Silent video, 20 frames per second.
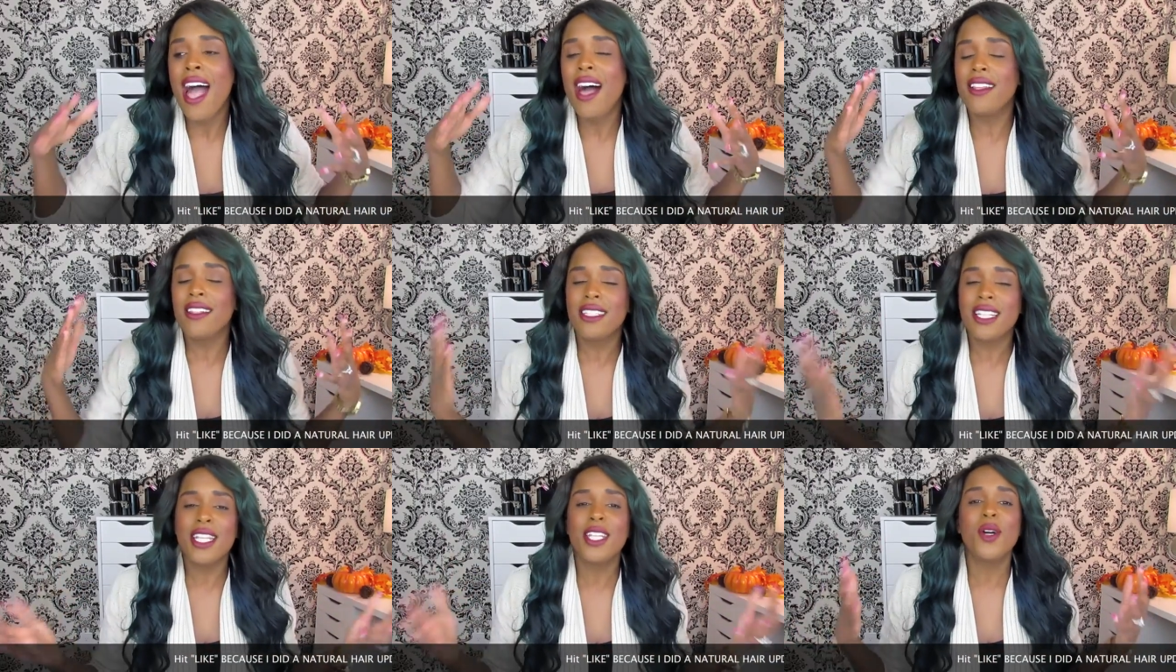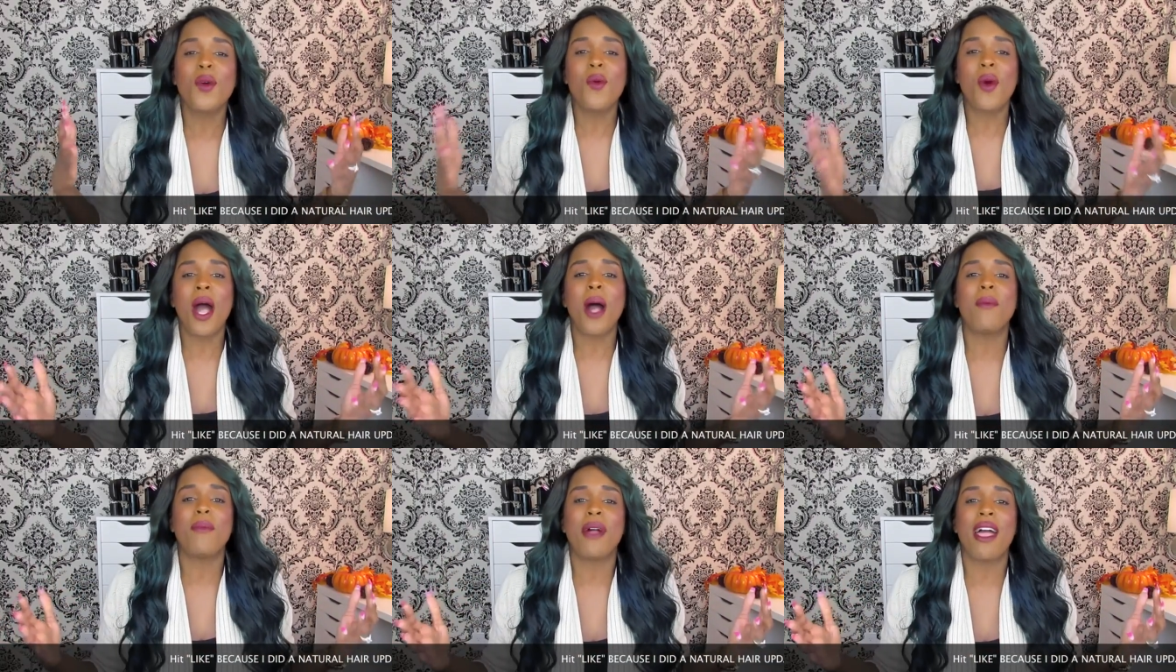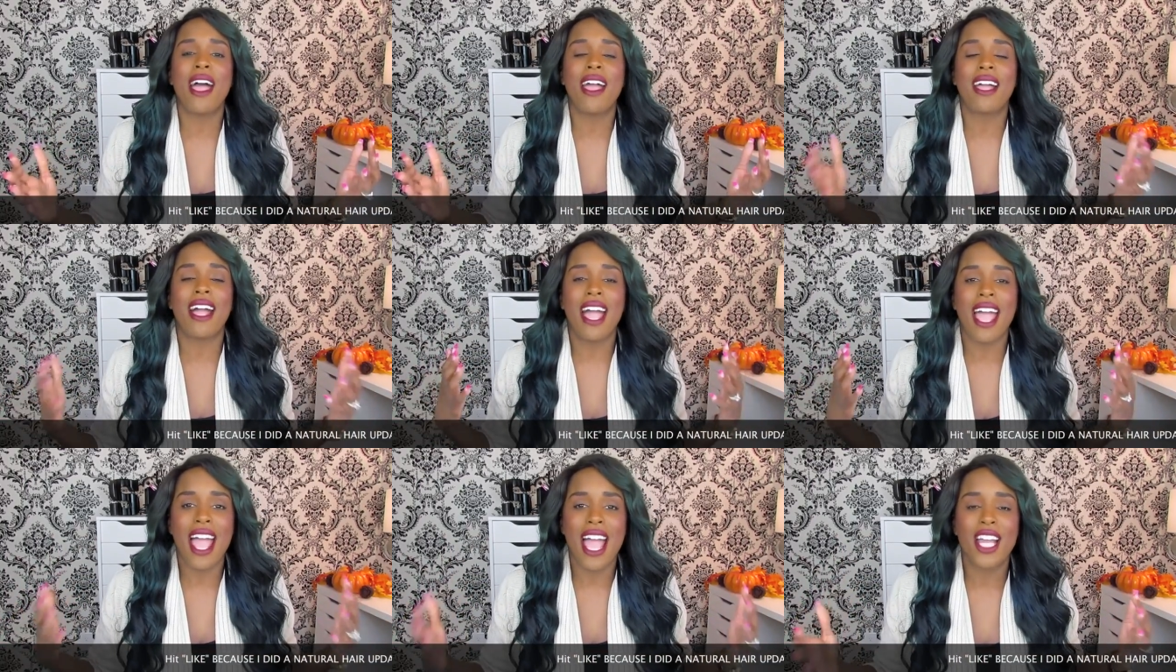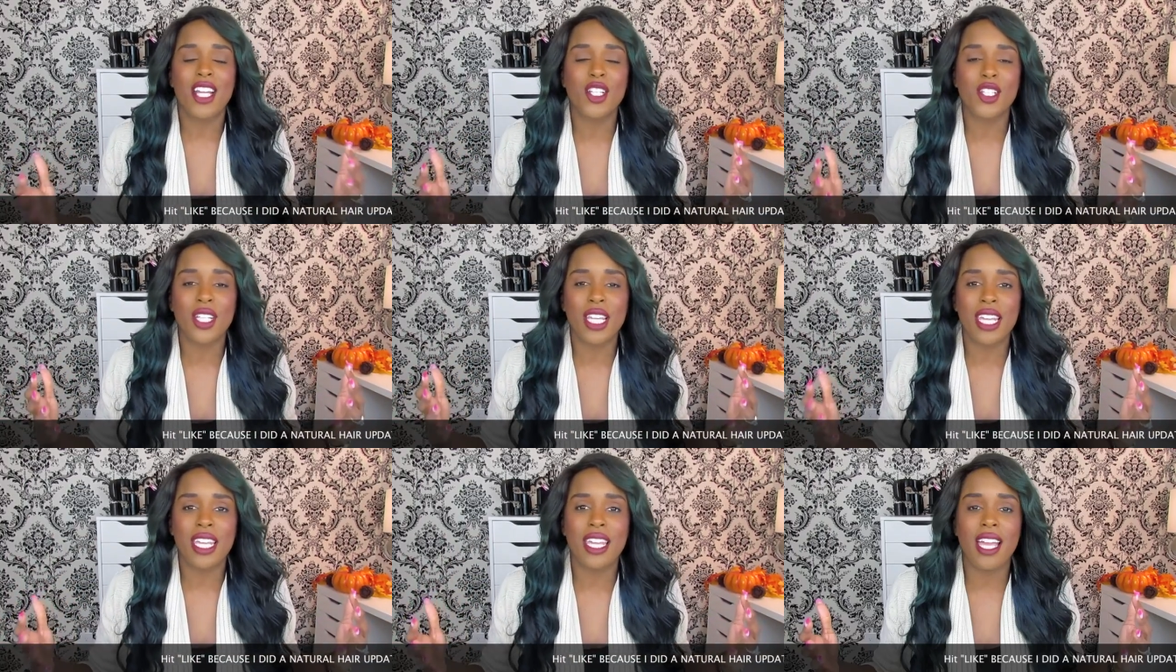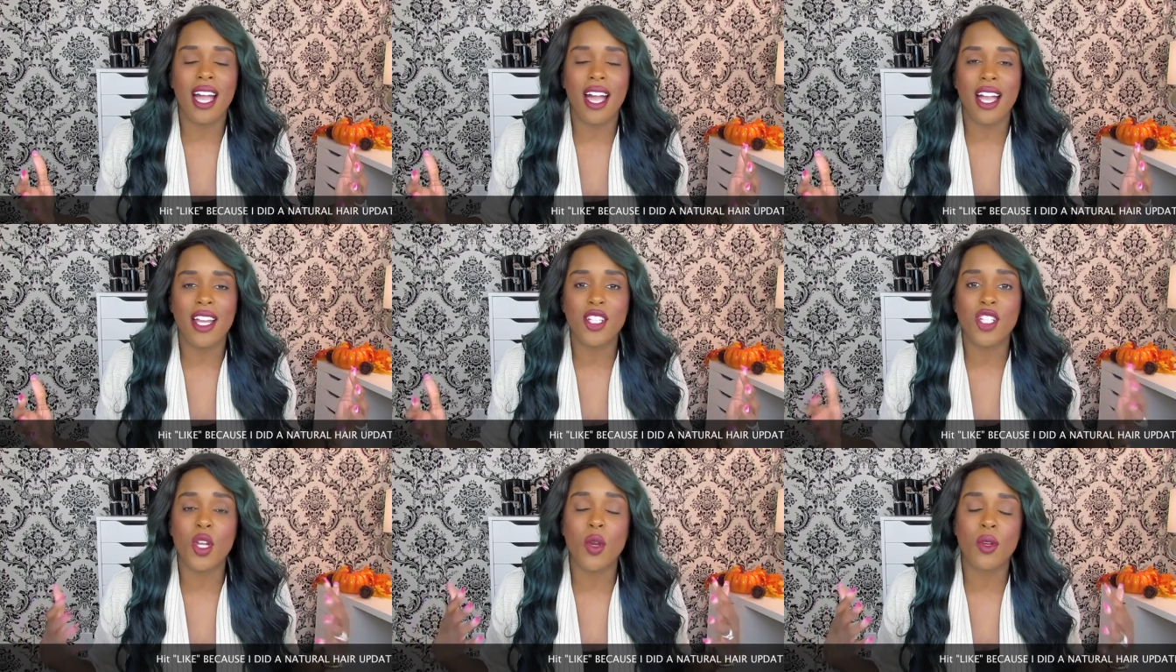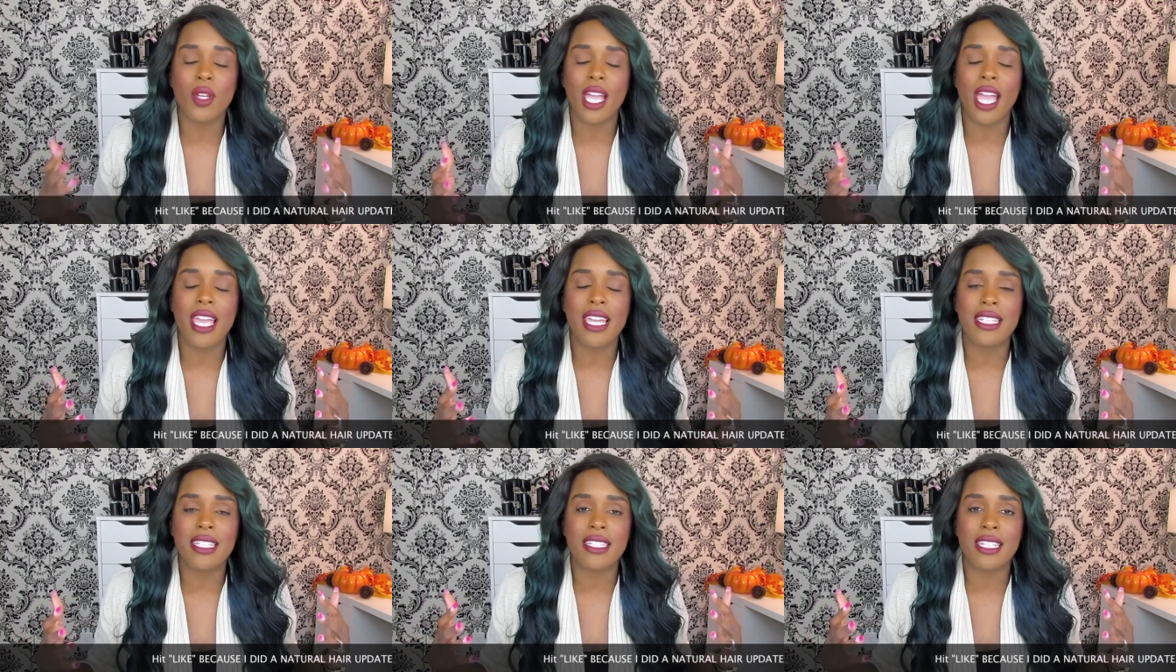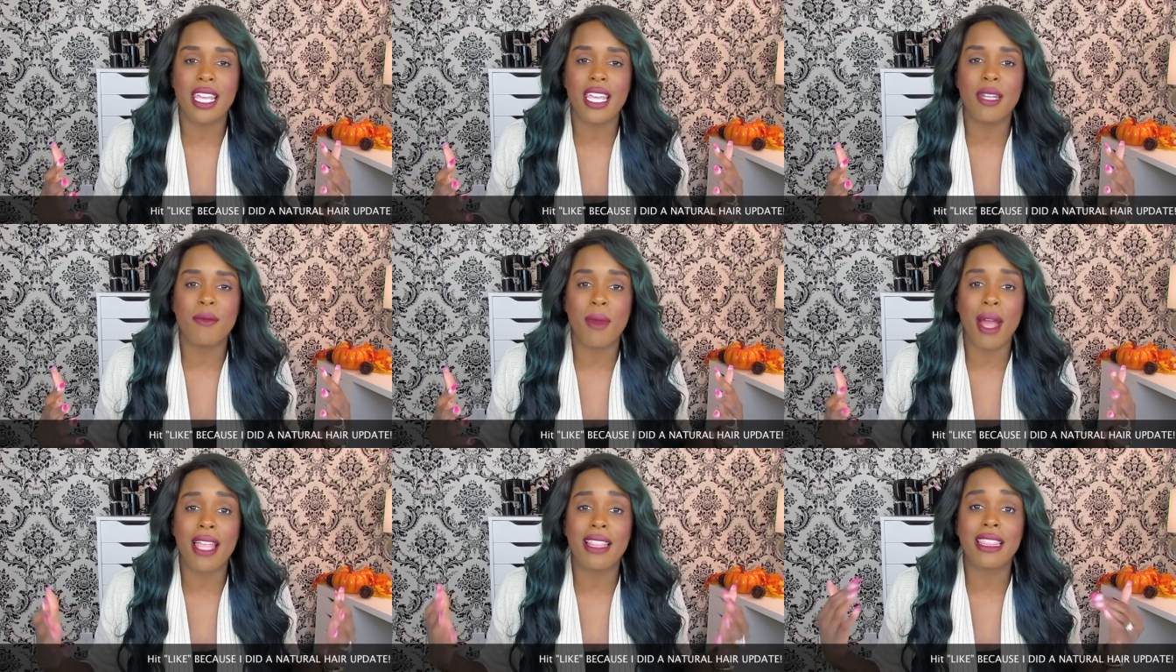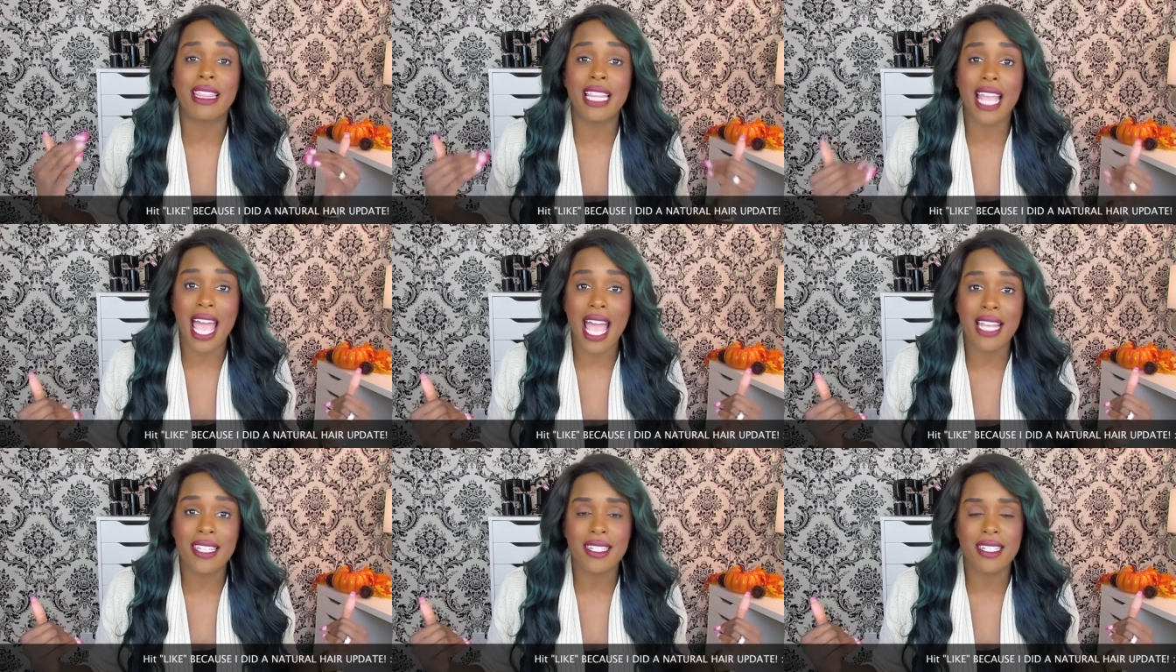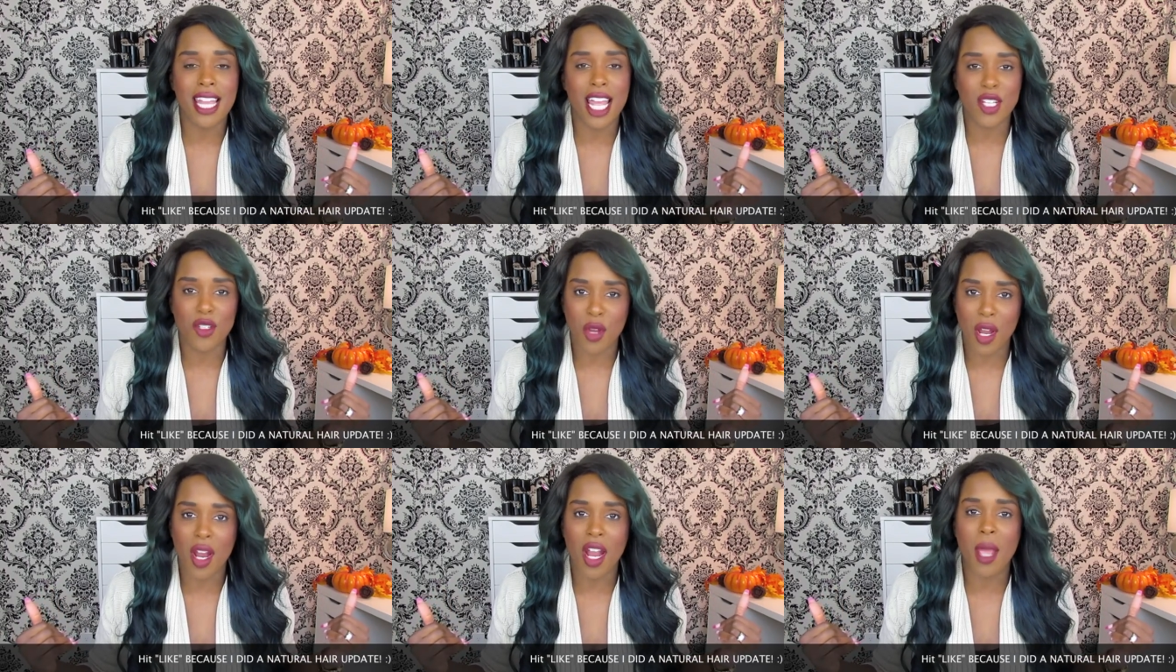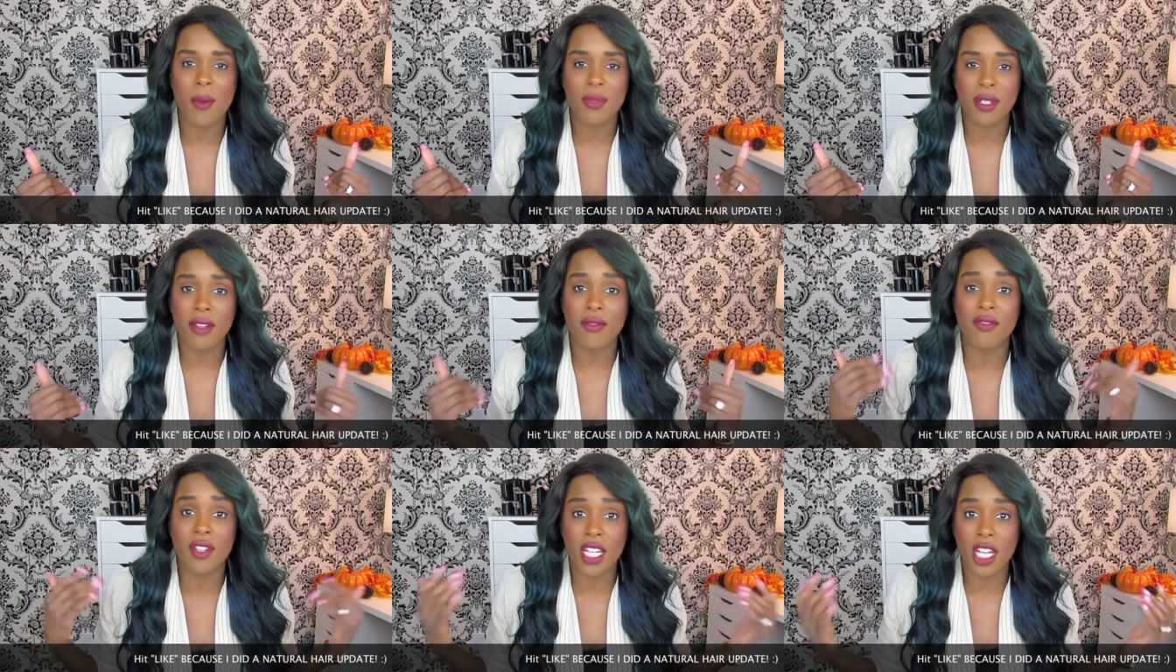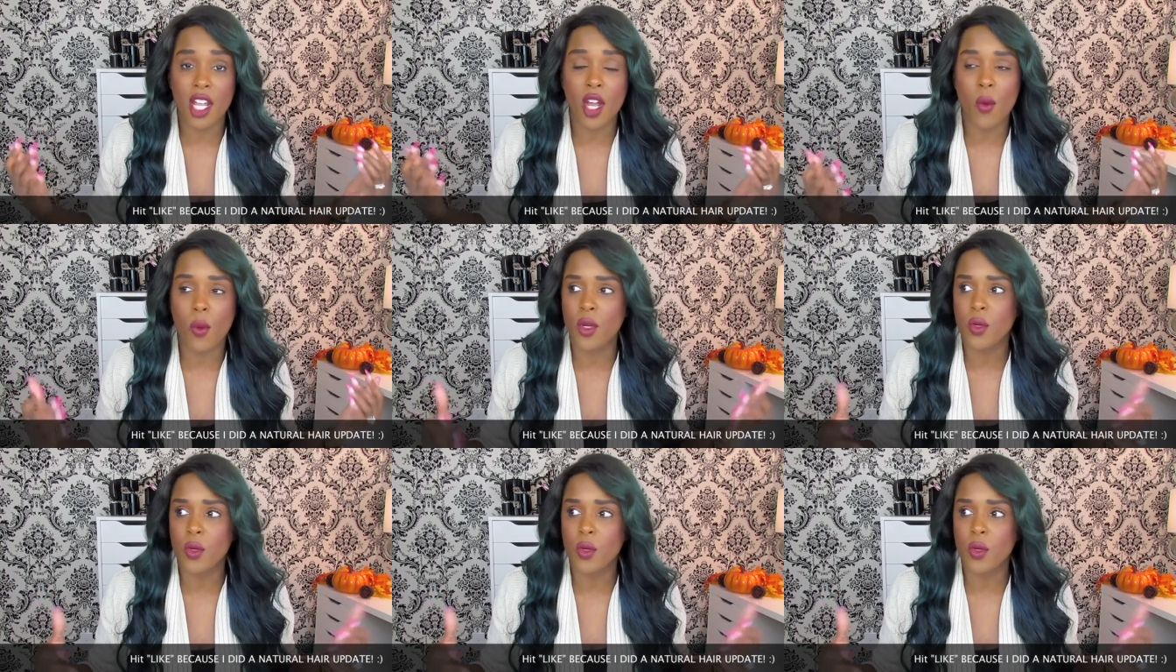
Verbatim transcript: A little while back, I actually uh, showcased in my last natural hair update video,